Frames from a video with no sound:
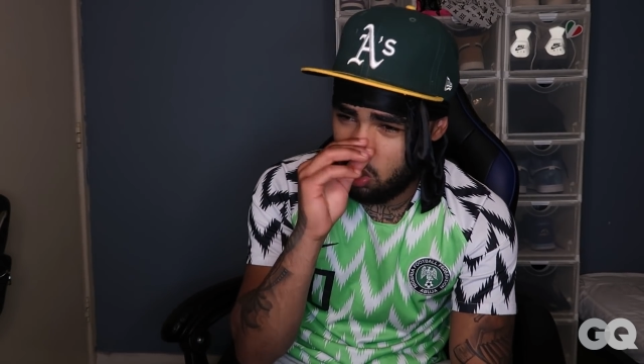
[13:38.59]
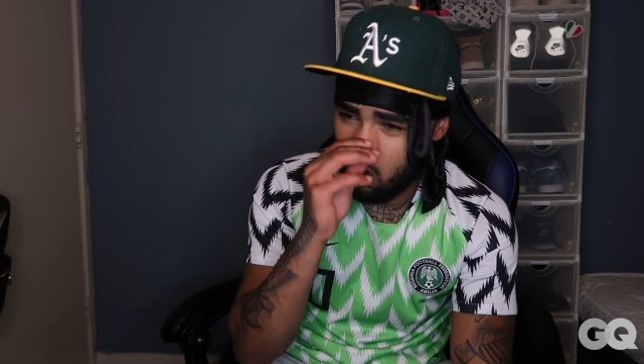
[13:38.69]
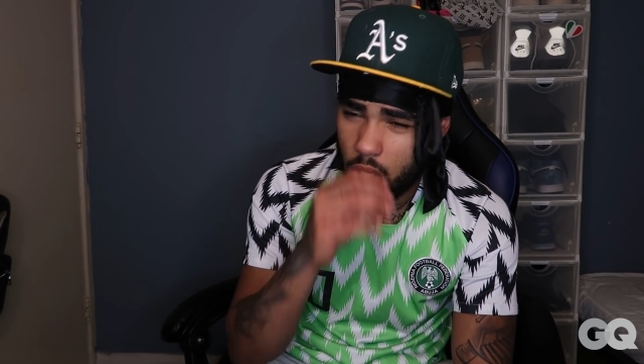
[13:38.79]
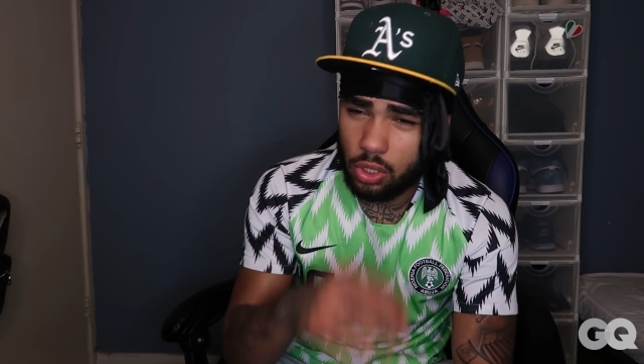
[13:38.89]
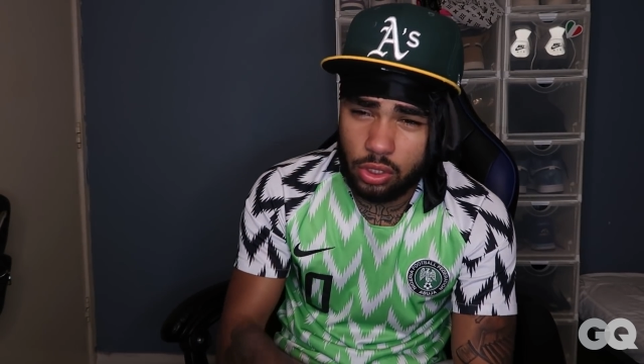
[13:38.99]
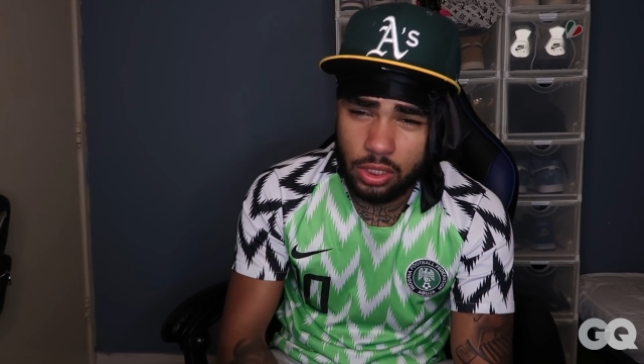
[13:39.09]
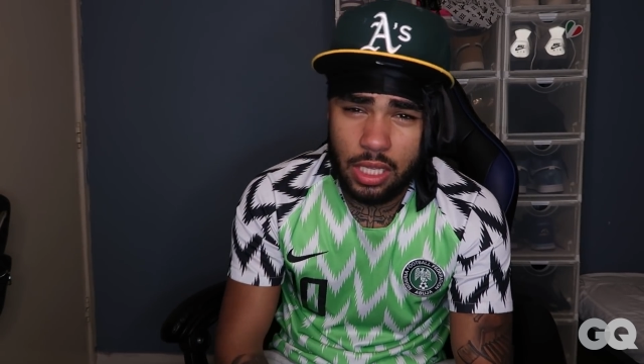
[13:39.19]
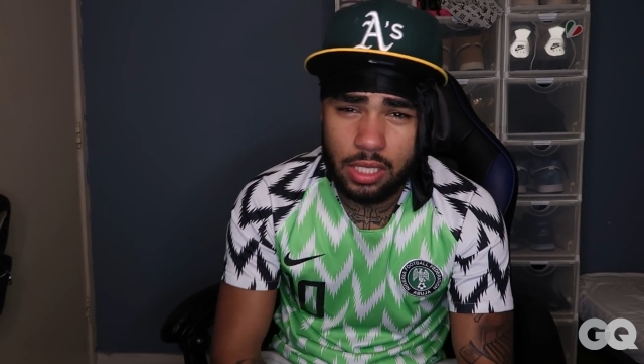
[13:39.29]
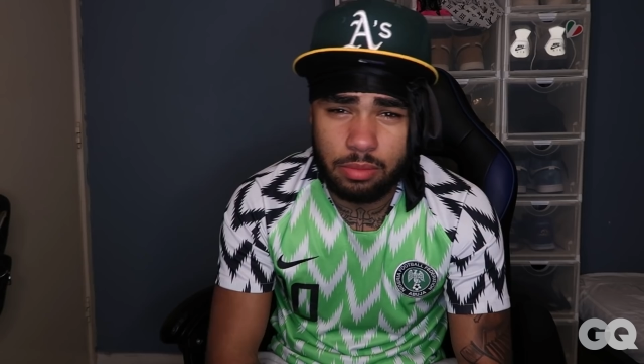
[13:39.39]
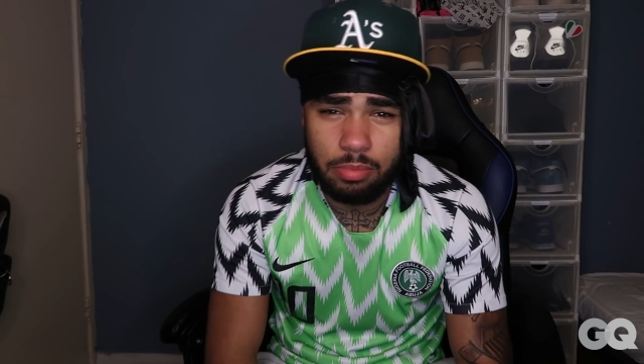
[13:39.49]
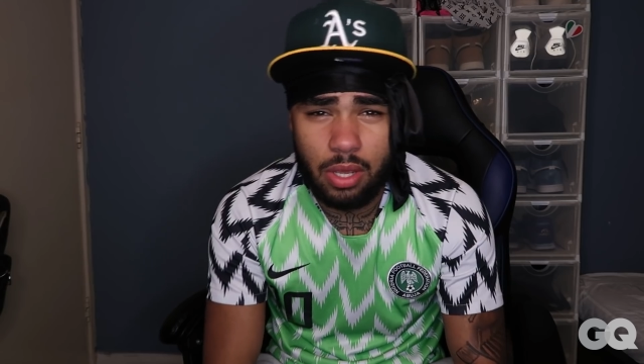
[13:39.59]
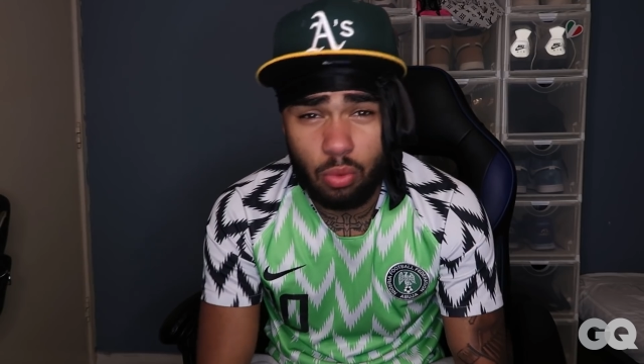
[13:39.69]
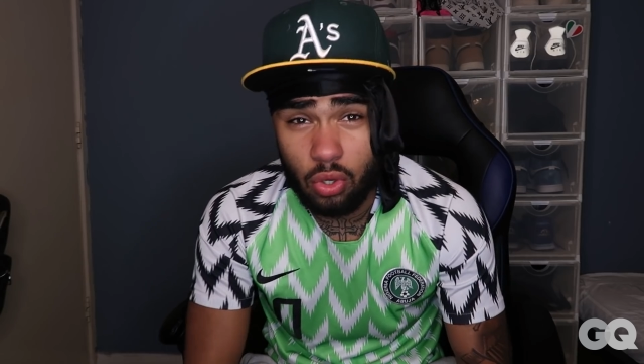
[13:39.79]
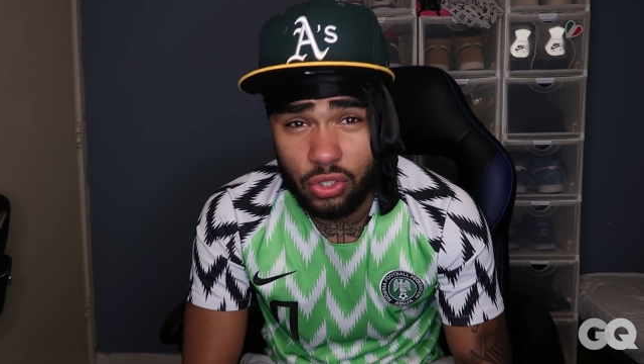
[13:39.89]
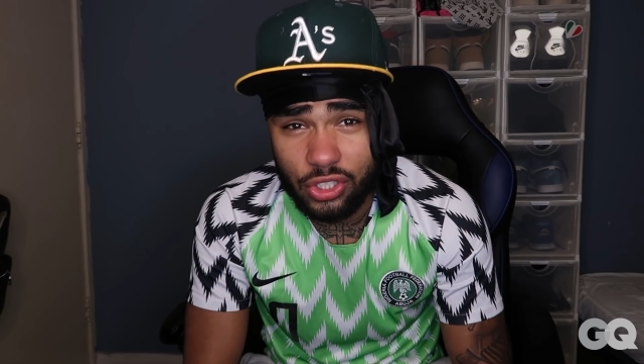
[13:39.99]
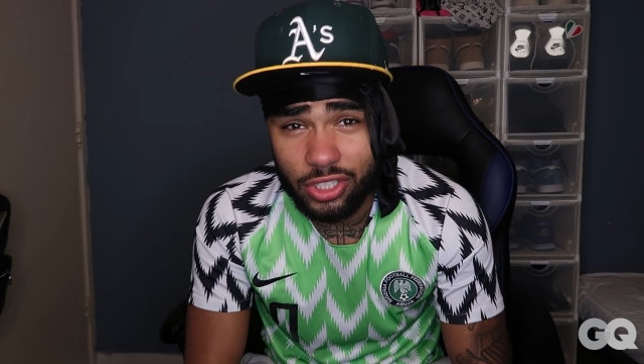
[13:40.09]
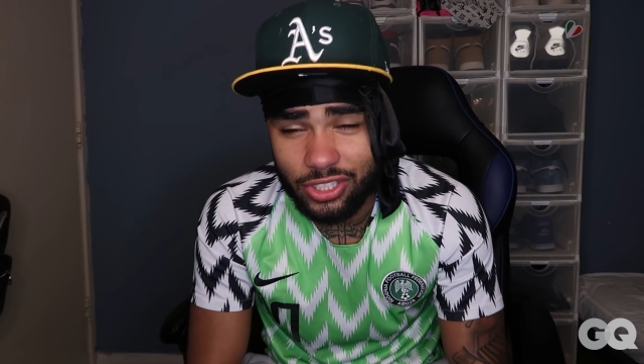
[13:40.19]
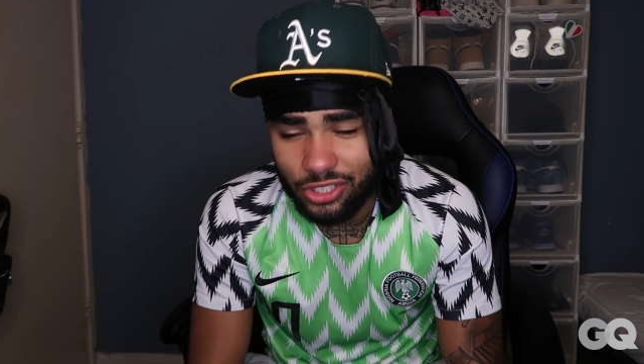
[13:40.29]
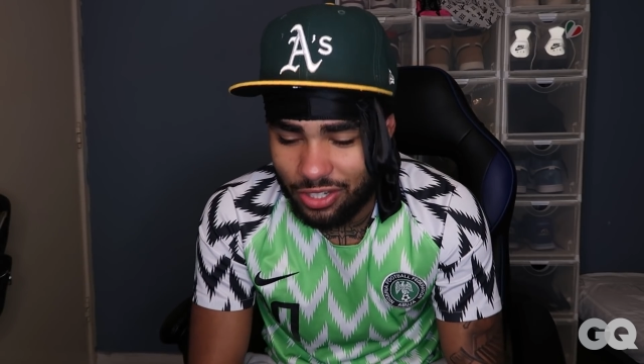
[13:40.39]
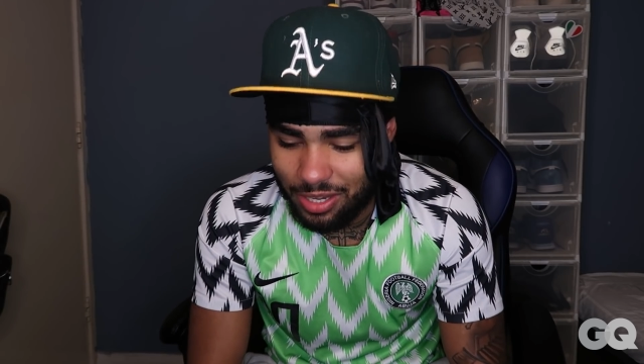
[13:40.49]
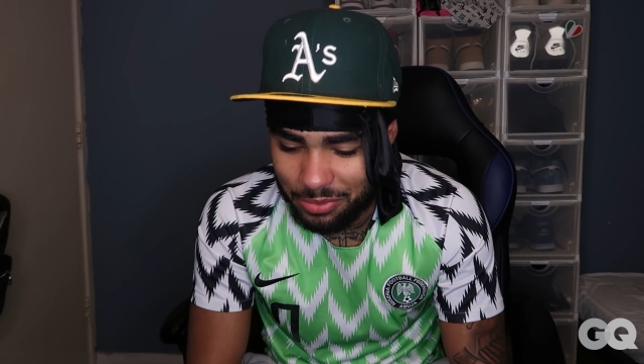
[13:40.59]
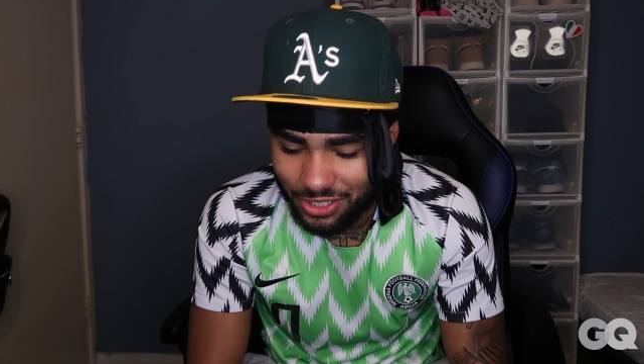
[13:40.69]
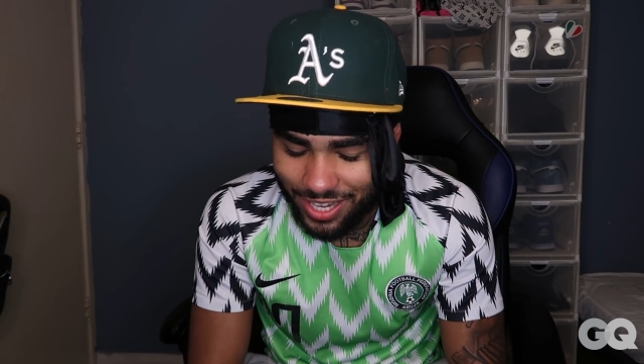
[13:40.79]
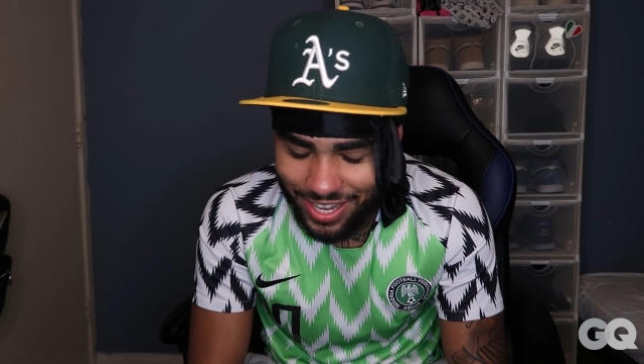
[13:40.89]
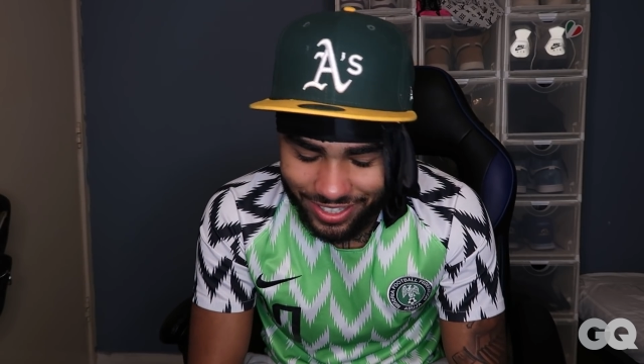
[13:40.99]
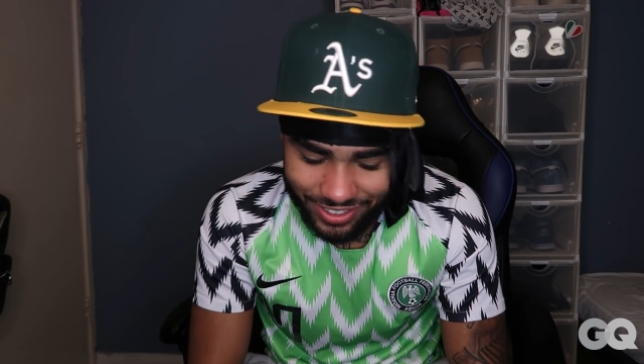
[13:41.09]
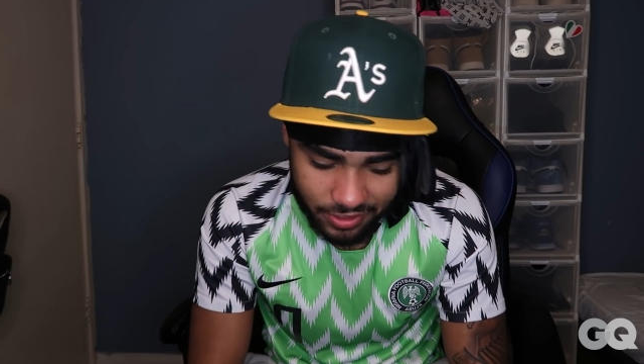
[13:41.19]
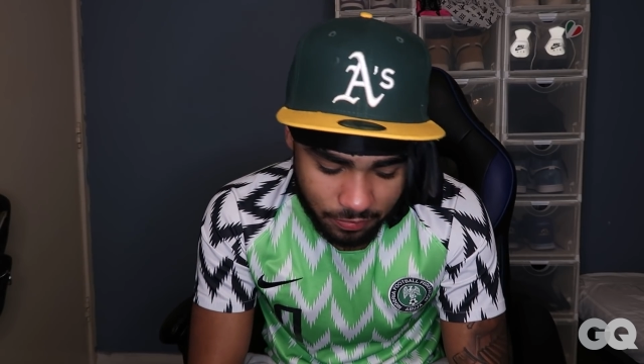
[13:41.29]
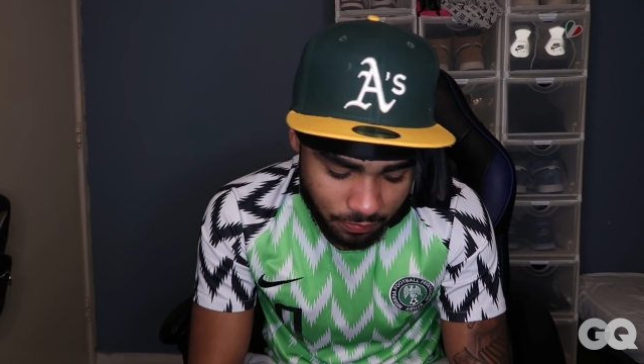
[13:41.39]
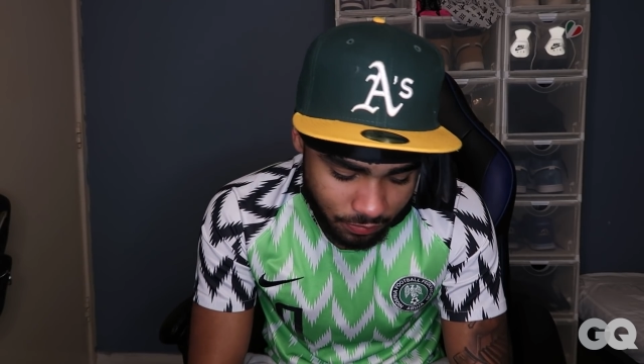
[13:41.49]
100,000 pound watches, you know what I'm saying?